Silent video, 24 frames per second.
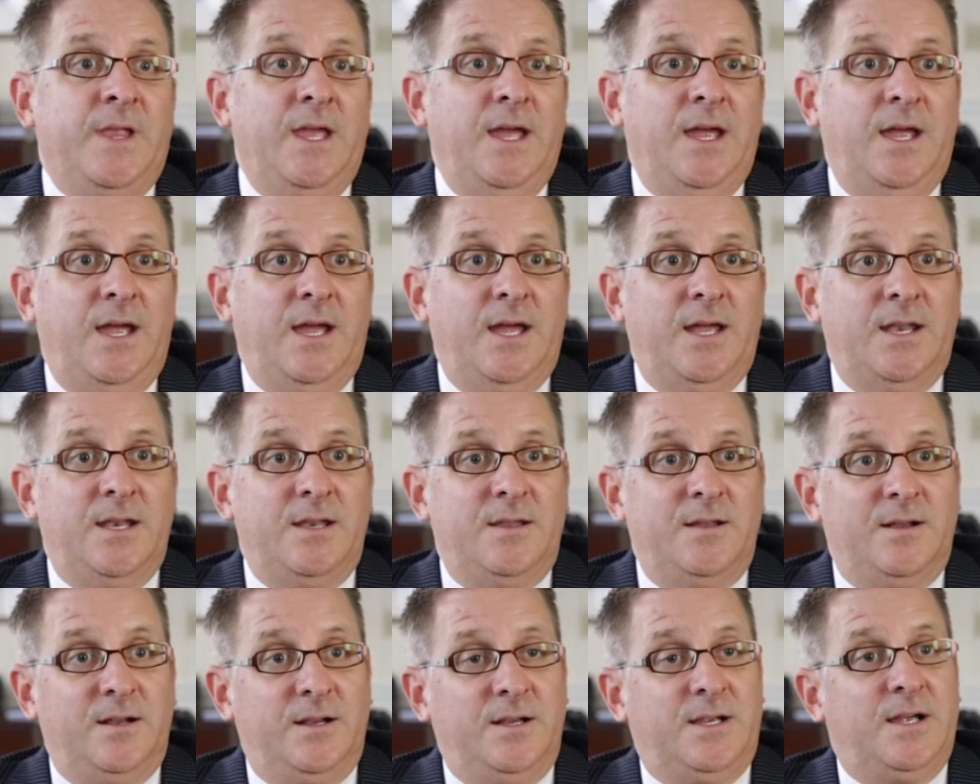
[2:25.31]

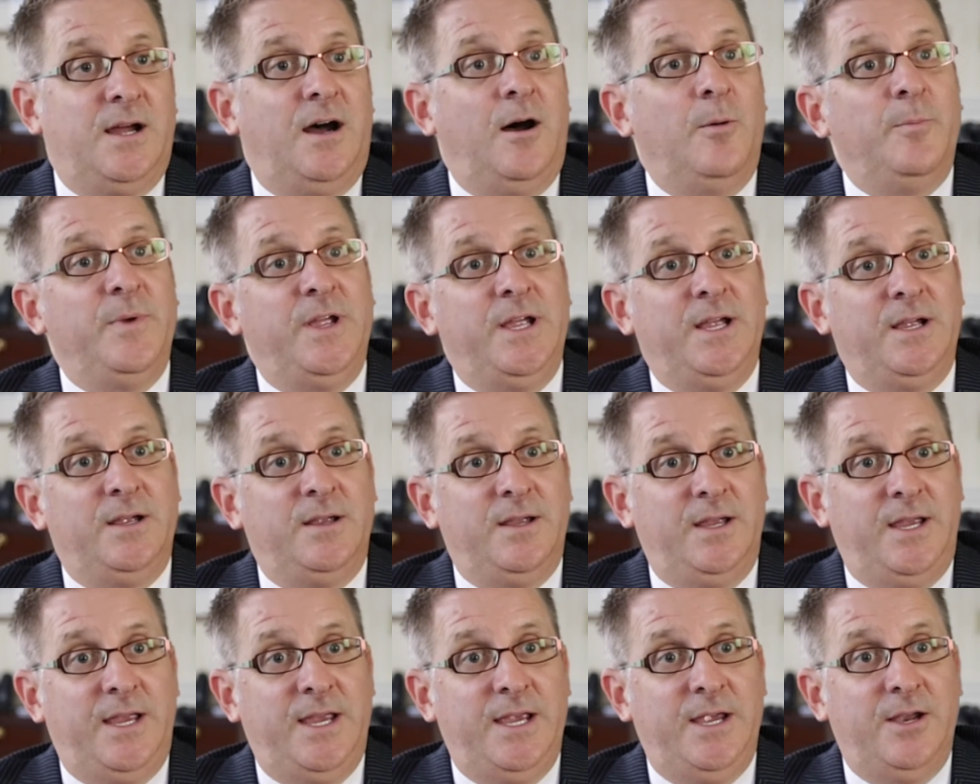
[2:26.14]
And
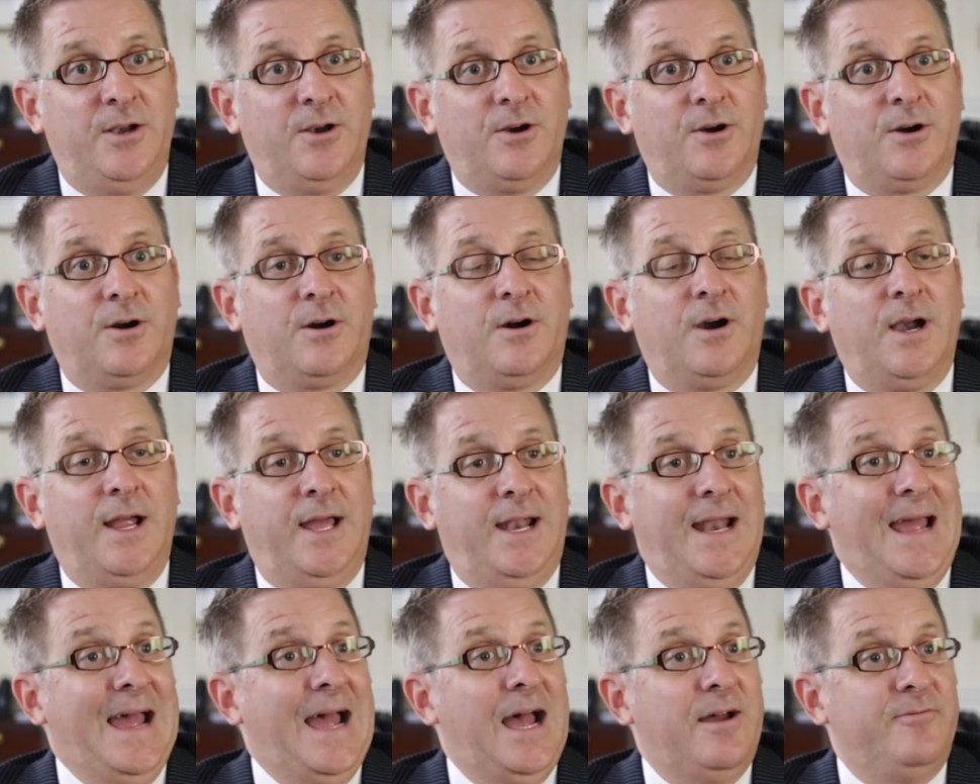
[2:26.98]
coming here
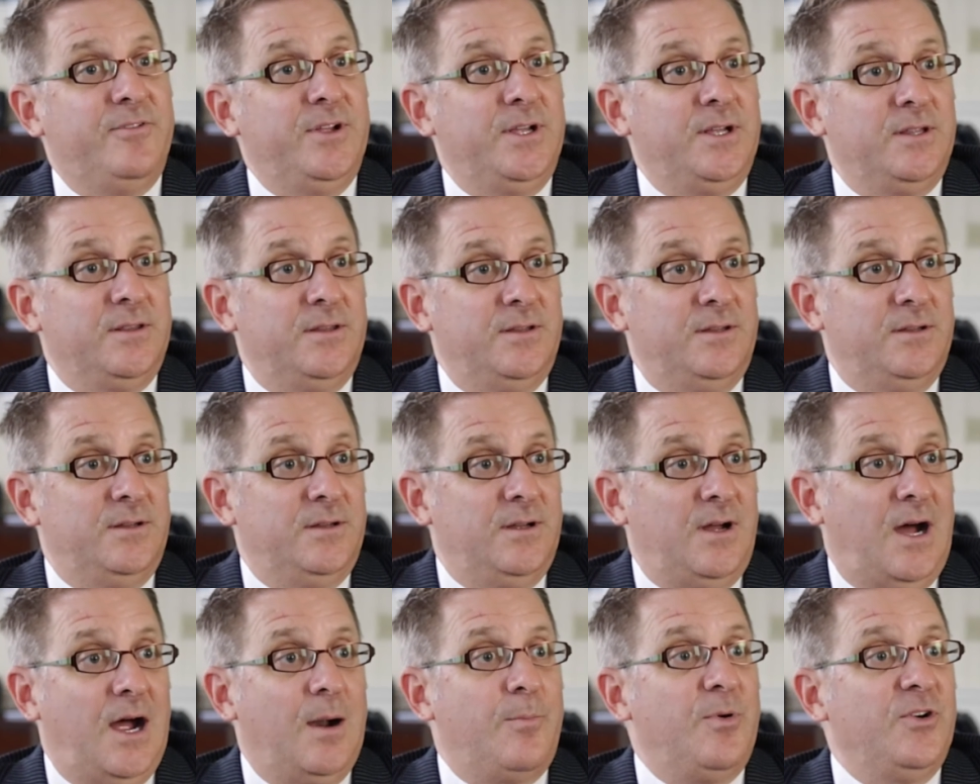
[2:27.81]
and having
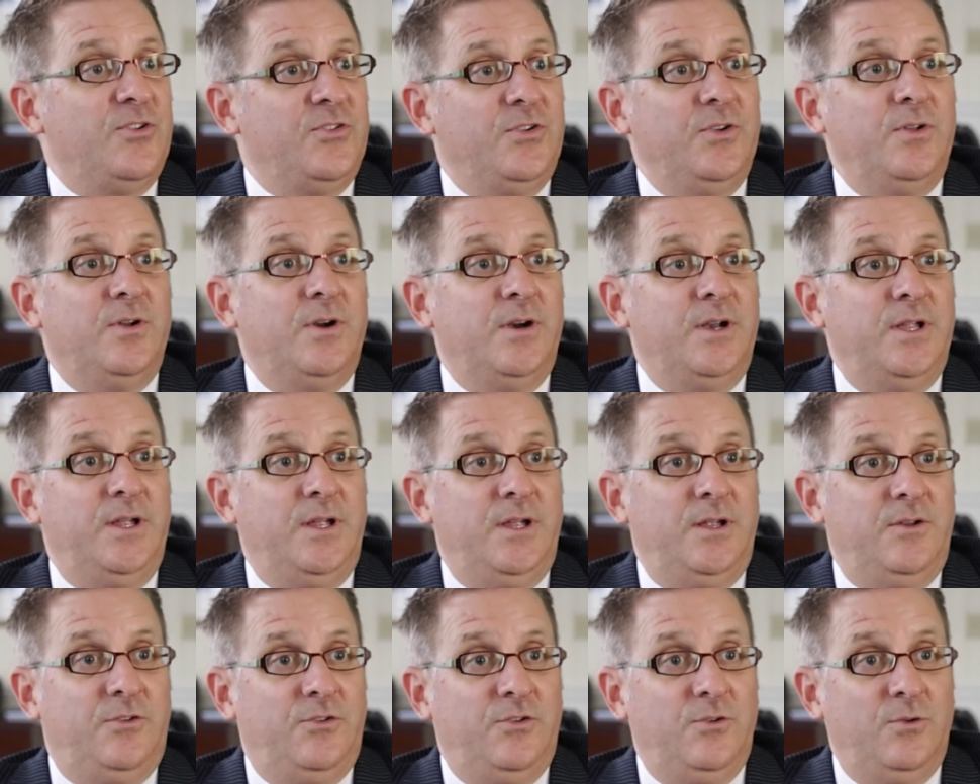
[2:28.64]
the
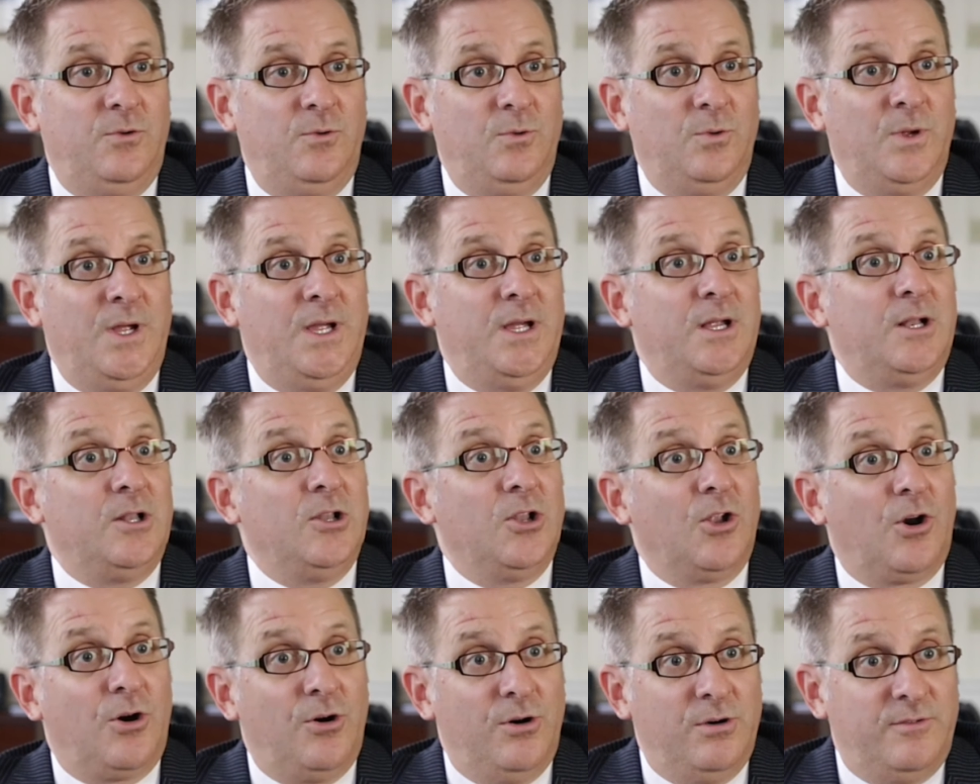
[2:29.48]
opportunity to
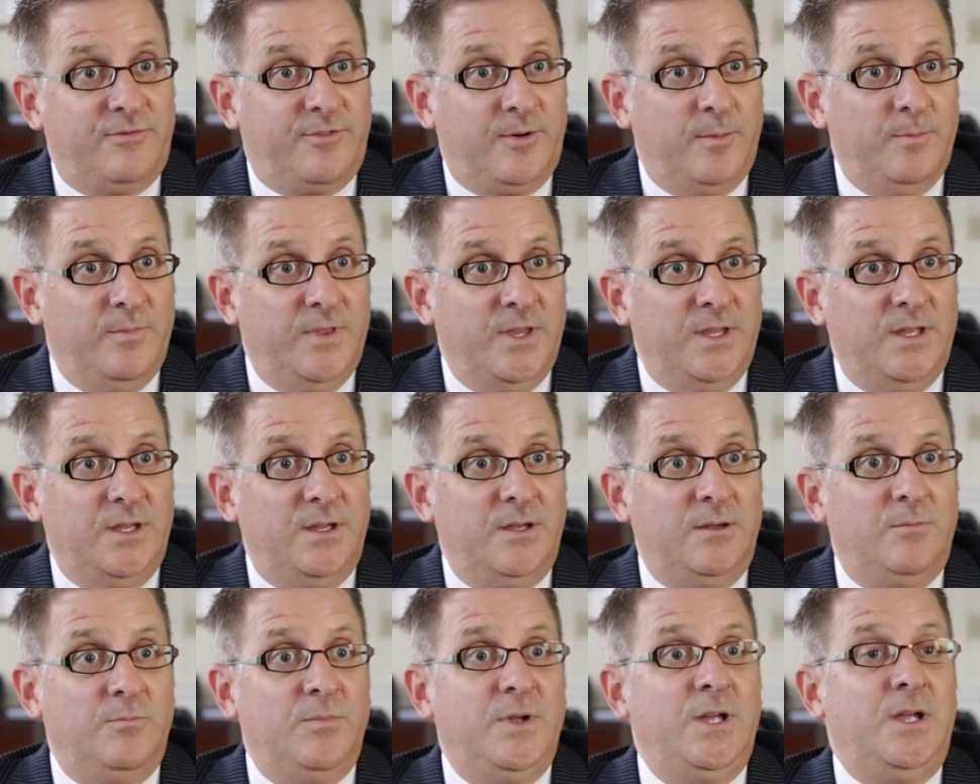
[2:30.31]
learn from
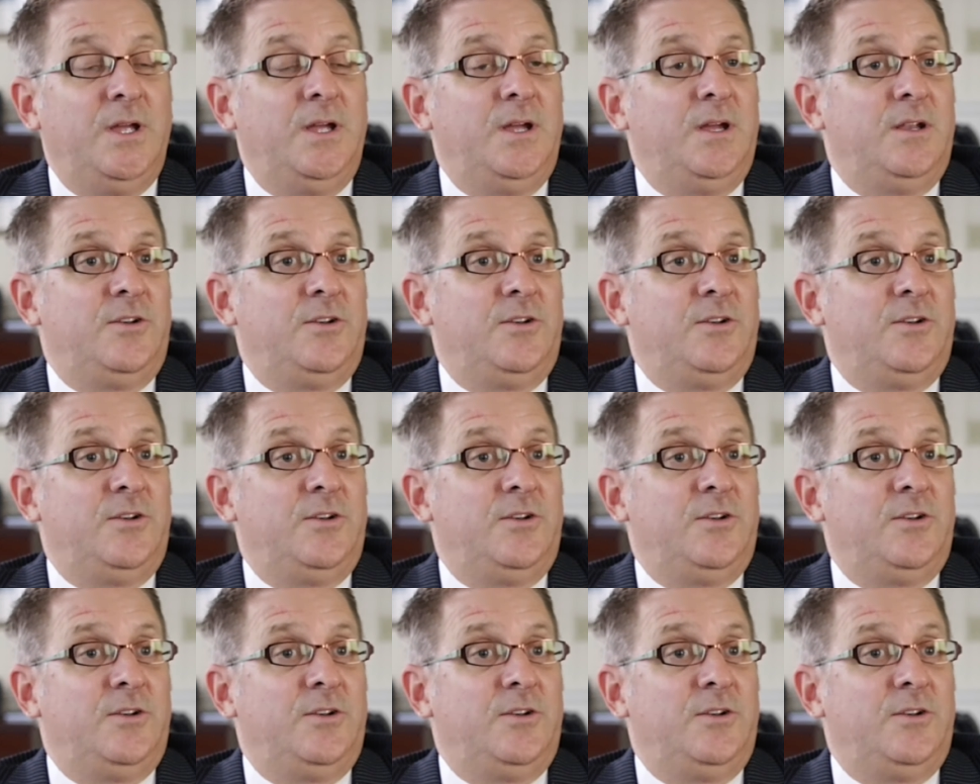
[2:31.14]
them,